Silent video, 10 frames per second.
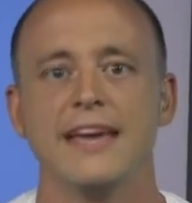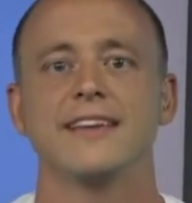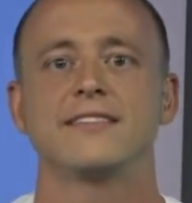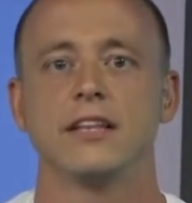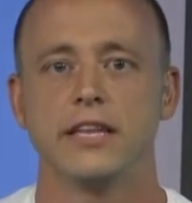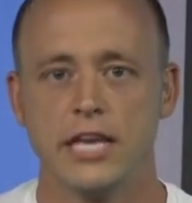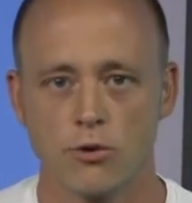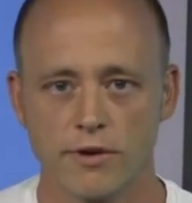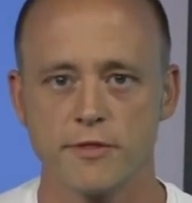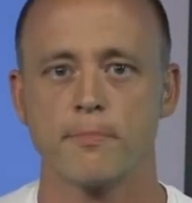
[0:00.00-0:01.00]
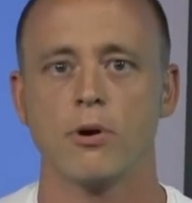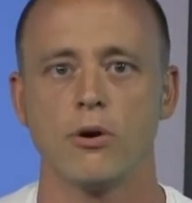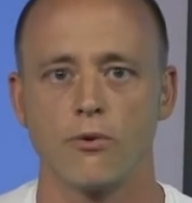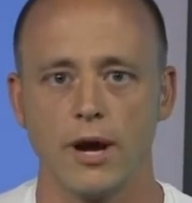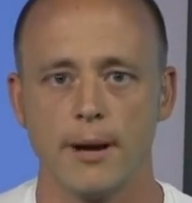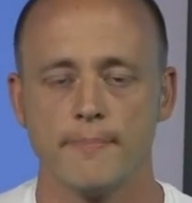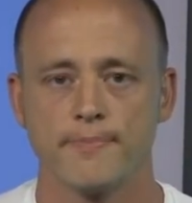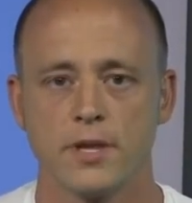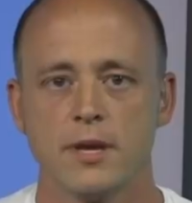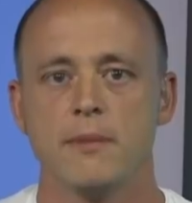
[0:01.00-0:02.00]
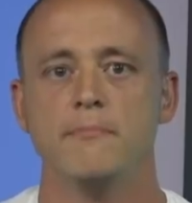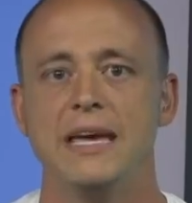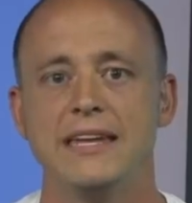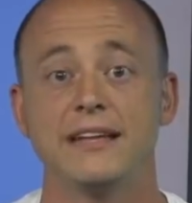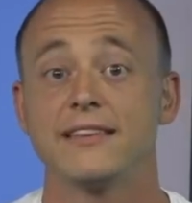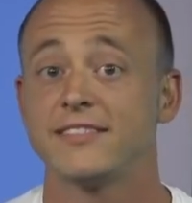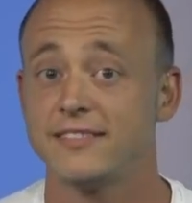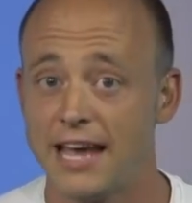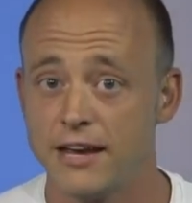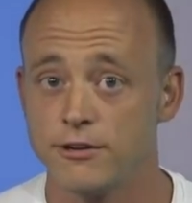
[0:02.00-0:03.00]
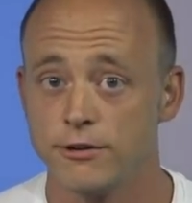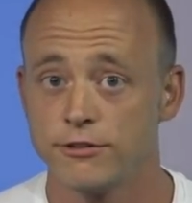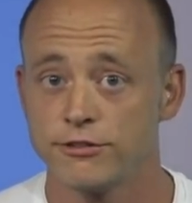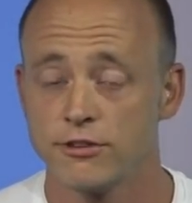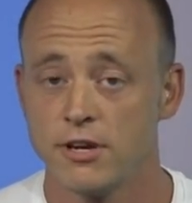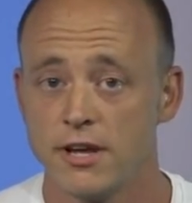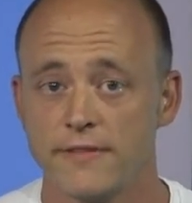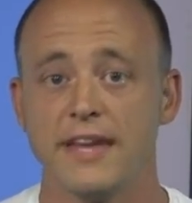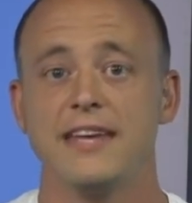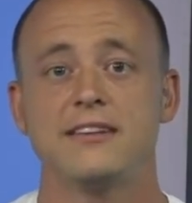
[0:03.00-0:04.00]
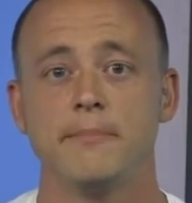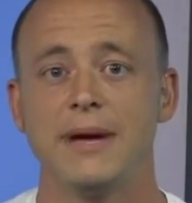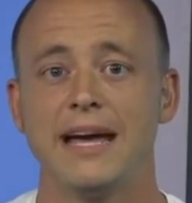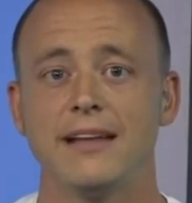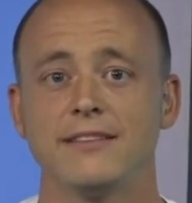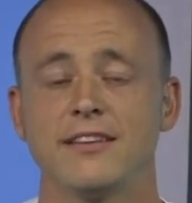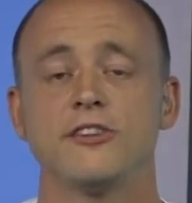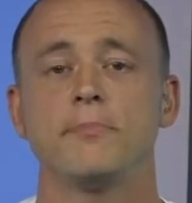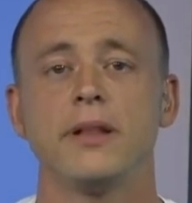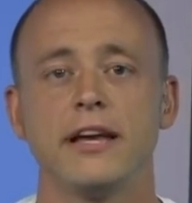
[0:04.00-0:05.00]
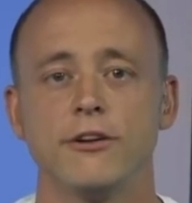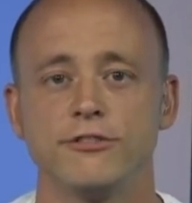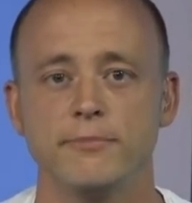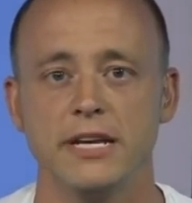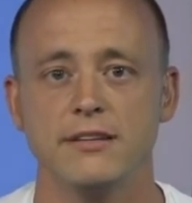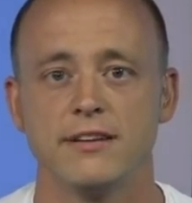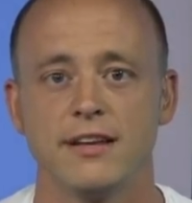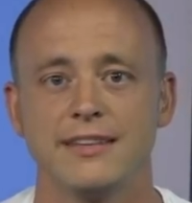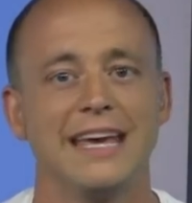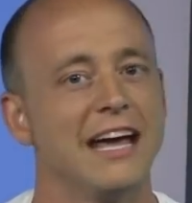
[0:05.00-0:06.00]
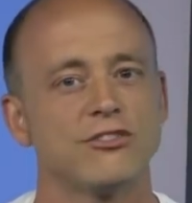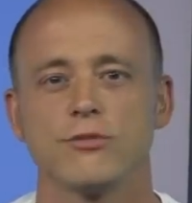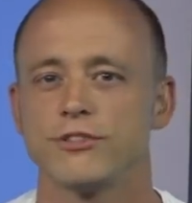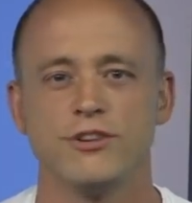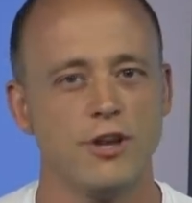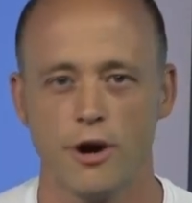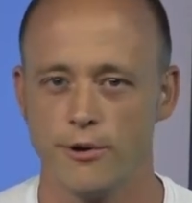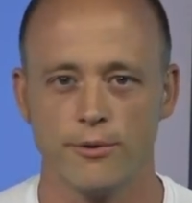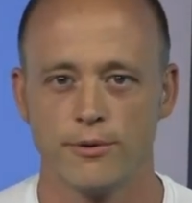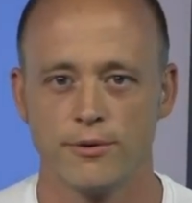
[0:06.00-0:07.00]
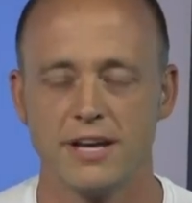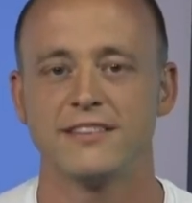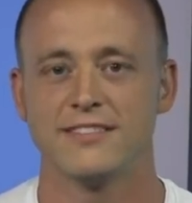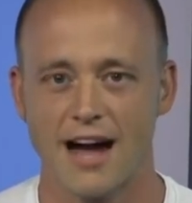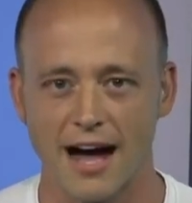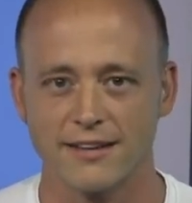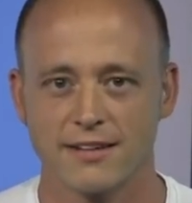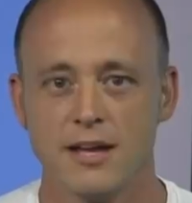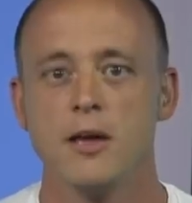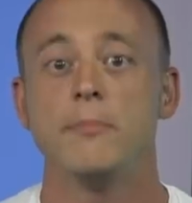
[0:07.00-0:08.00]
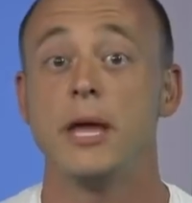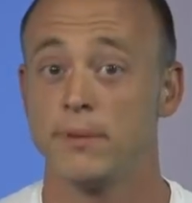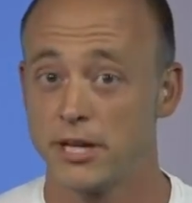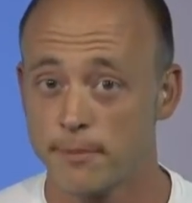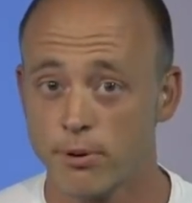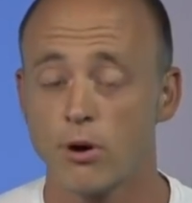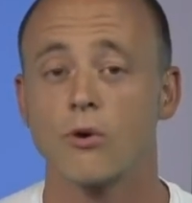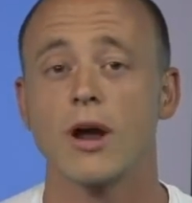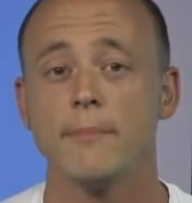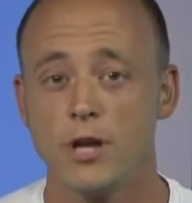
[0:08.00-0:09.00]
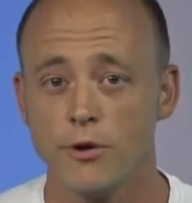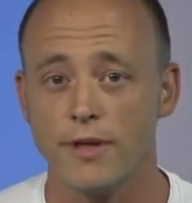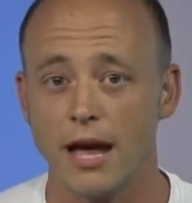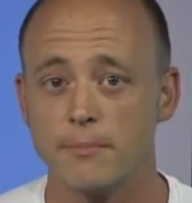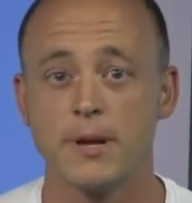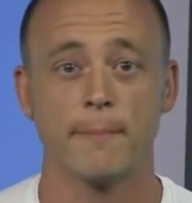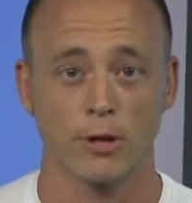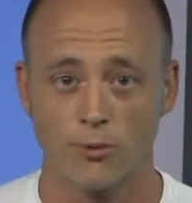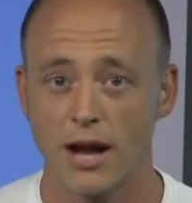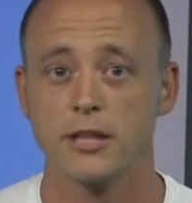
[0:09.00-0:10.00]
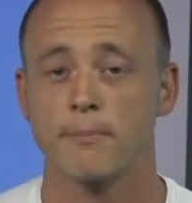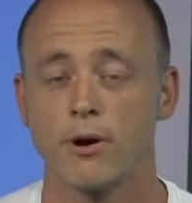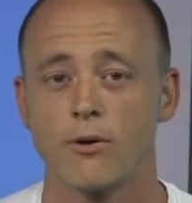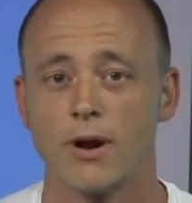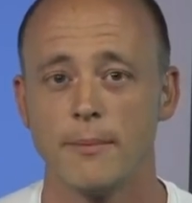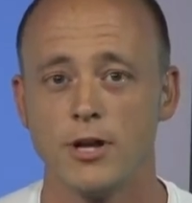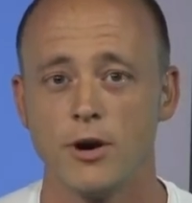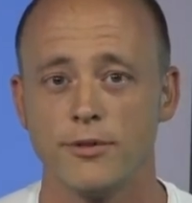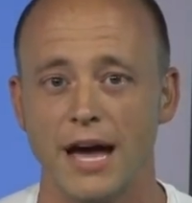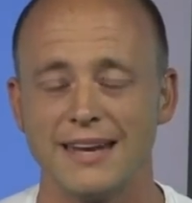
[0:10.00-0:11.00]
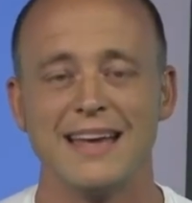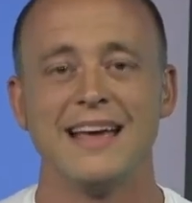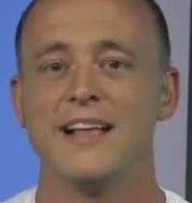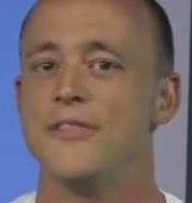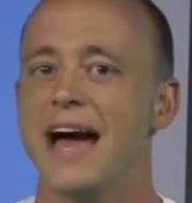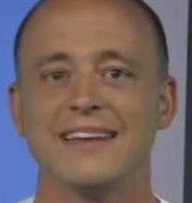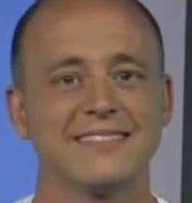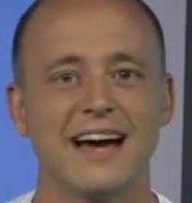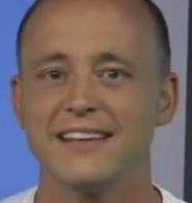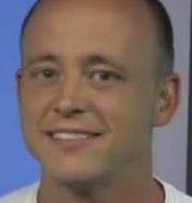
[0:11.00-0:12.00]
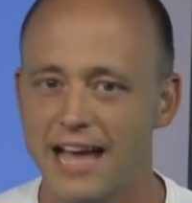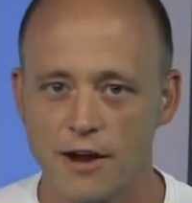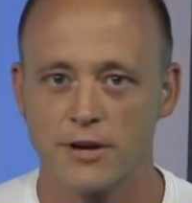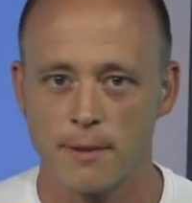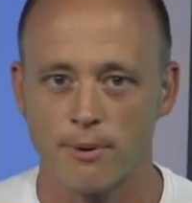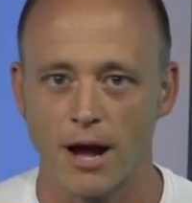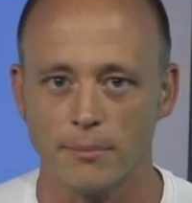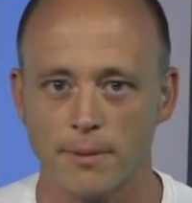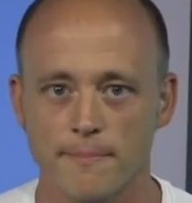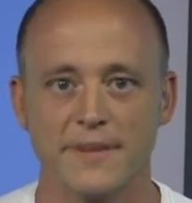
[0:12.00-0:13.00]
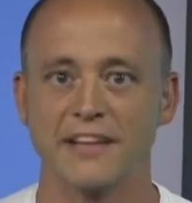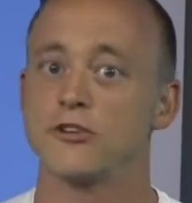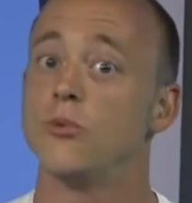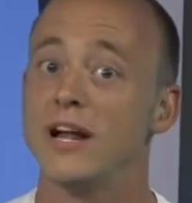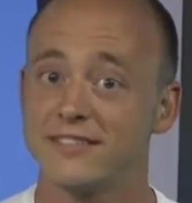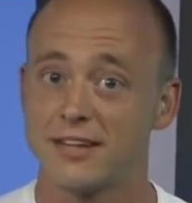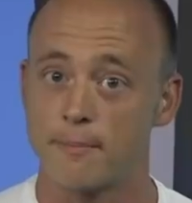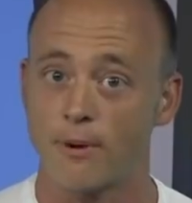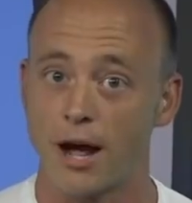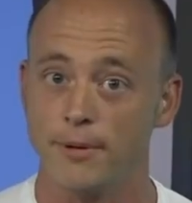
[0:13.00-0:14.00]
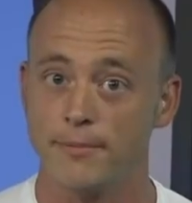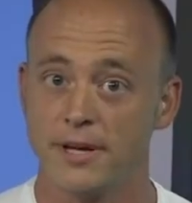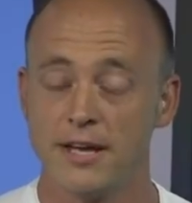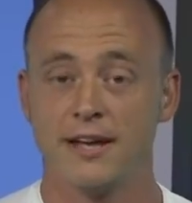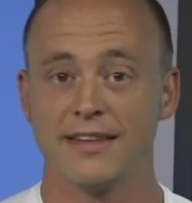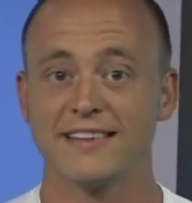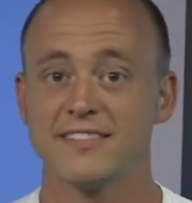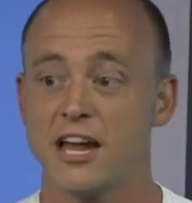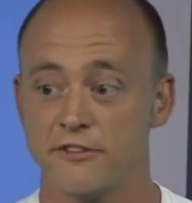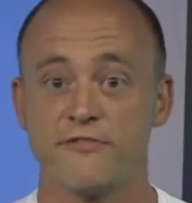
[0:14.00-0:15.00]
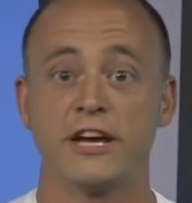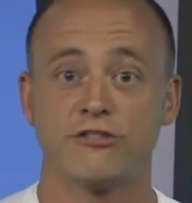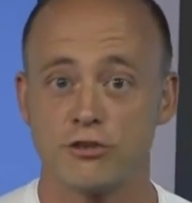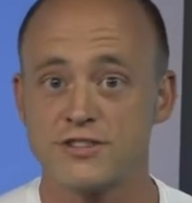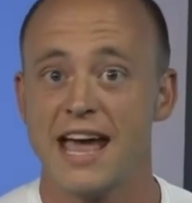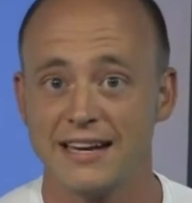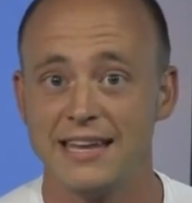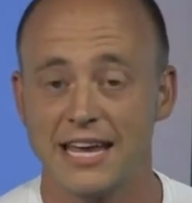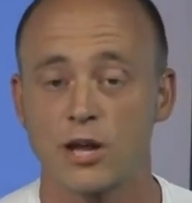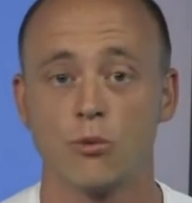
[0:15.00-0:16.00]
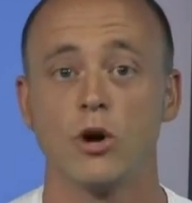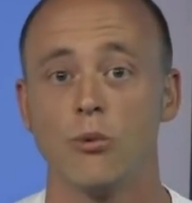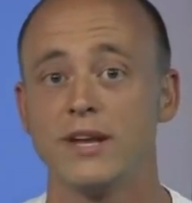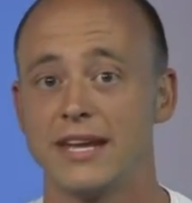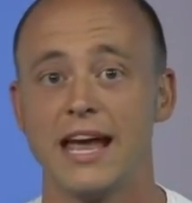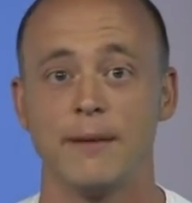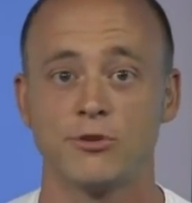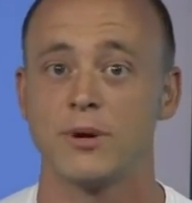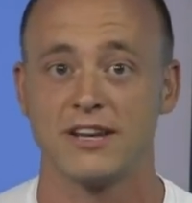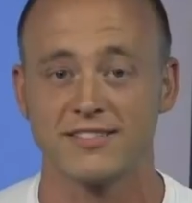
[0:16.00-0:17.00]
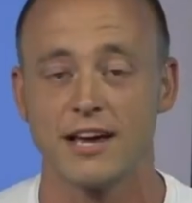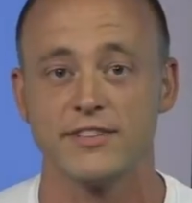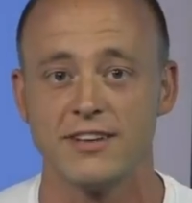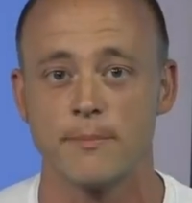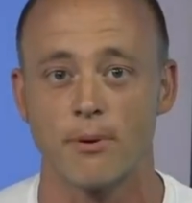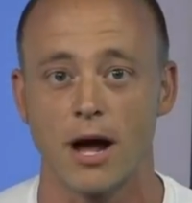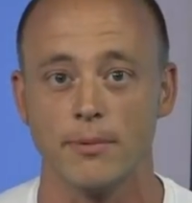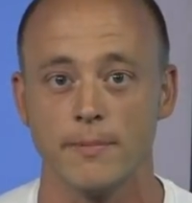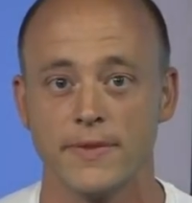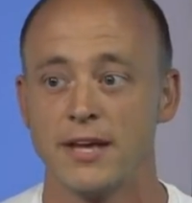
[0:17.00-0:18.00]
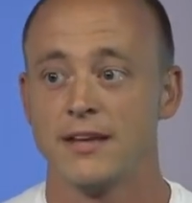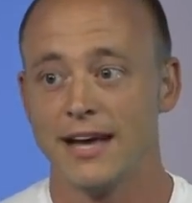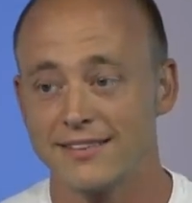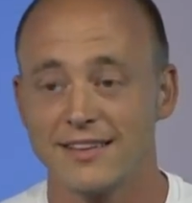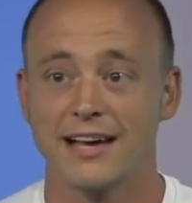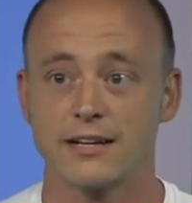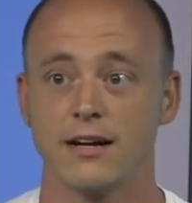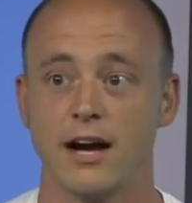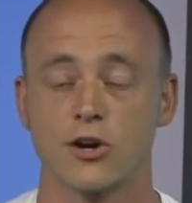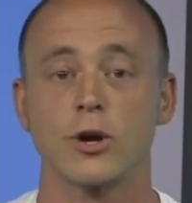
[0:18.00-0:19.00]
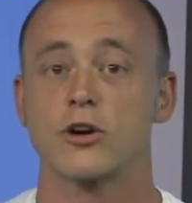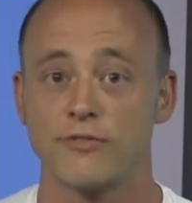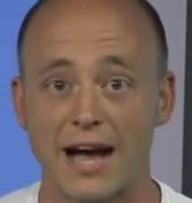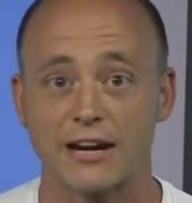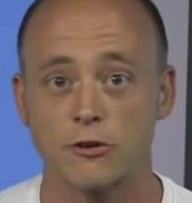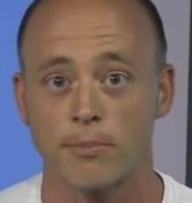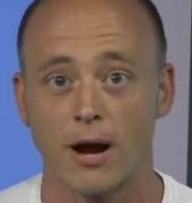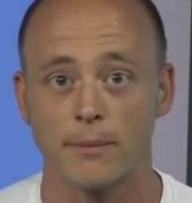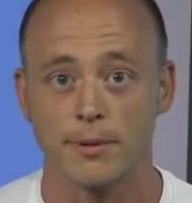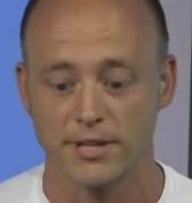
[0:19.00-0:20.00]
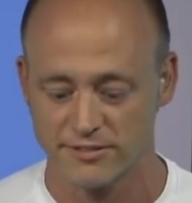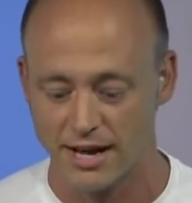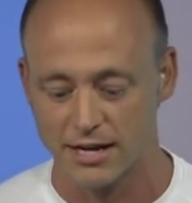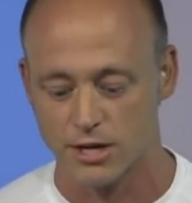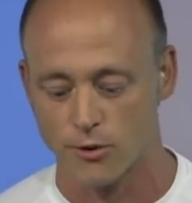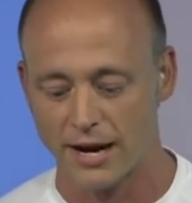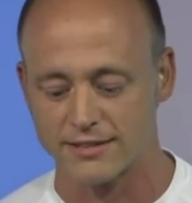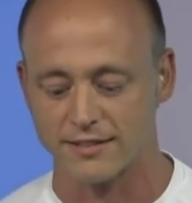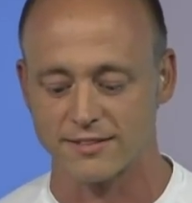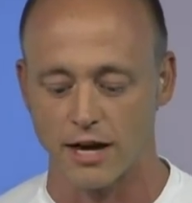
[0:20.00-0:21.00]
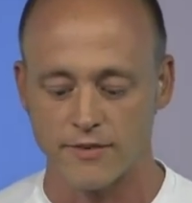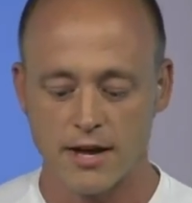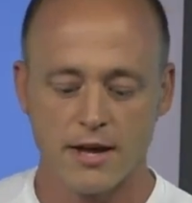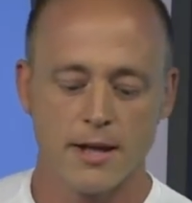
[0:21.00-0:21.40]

Is the leader of the program meeting the standards that he demands his players meet? The answer is no, he's not. People in the program know that. People around the program know that. That is not a Saturday problem. That's a Wednesday problem. That's not a fix your technique and we'll win the game 20 to 17 problem. That's like a, a critical factor problem that's not going to correct itself.